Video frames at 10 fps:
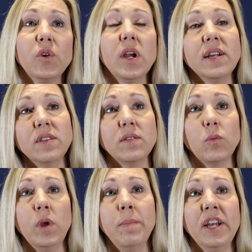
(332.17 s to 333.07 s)
for us,
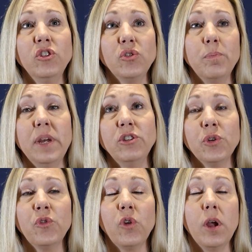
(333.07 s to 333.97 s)
we
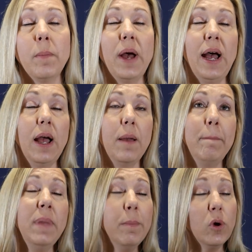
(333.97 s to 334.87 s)
measure from
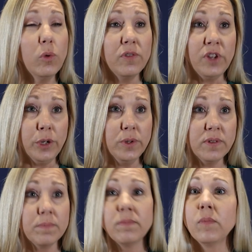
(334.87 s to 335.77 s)
member reviews,